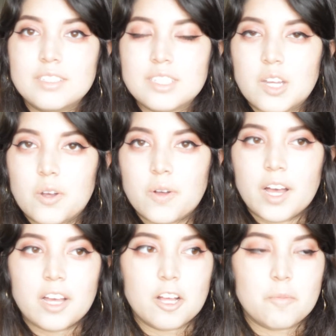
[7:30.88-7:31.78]
So
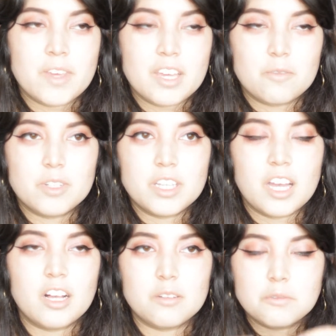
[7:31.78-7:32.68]
um, it really
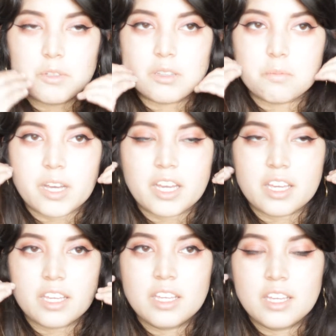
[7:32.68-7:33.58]
helped with
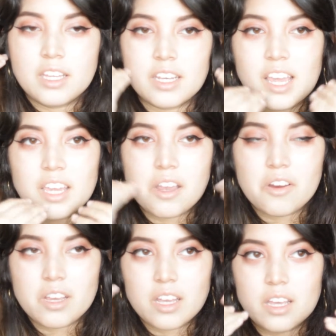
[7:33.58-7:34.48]
my neck
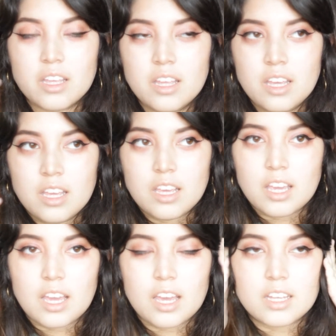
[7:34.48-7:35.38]
area
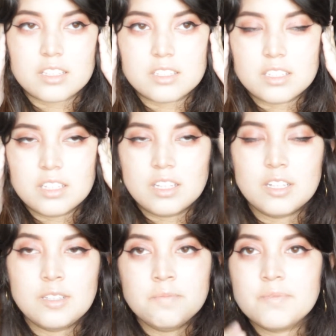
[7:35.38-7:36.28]
and
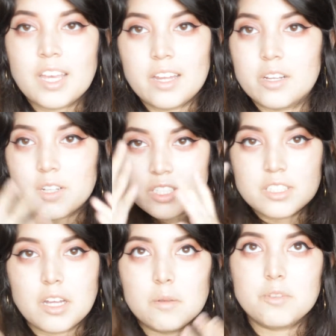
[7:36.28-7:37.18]
I don't know, it
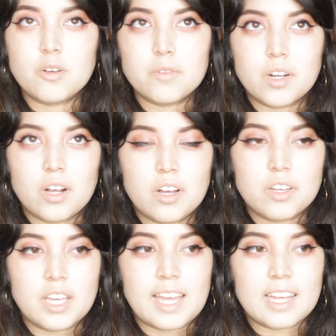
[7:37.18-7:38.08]
just helped
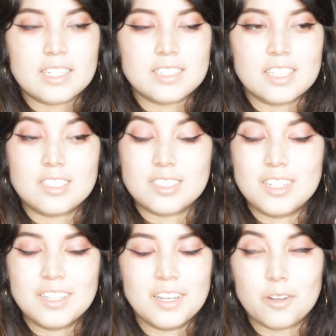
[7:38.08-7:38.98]
overall and it's
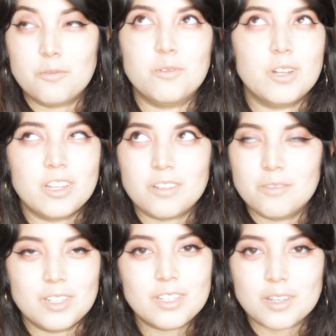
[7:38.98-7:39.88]
a
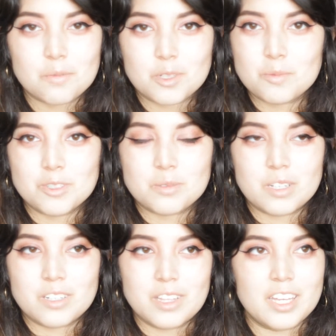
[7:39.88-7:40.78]
really, really comfortable
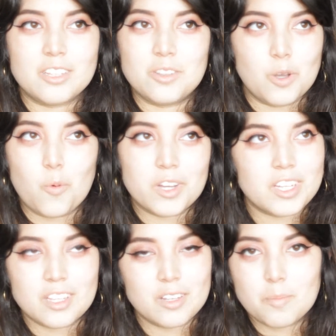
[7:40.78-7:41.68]
sweater. Like no one
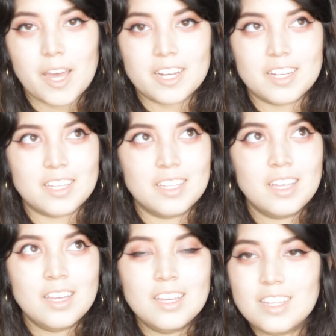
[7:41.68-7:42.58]
can look bad in it.
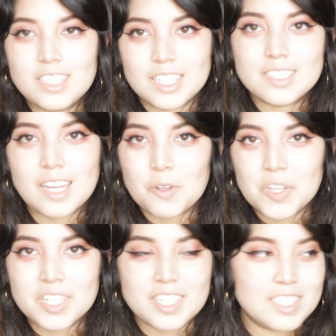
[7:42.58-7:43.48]
That's how
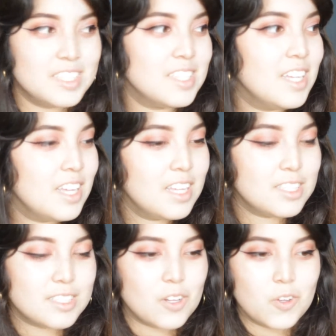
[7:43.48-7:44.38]
good it is.
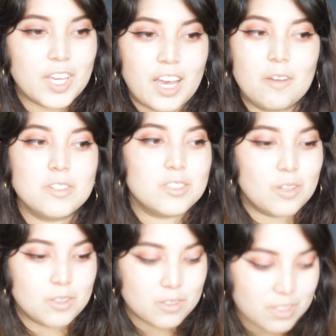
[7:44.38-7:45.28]
So yeah, I went to
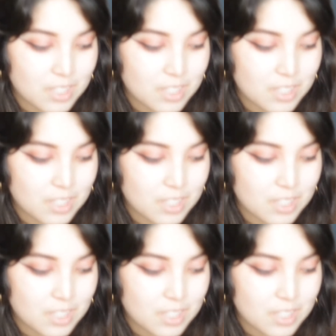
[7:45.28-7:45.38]
go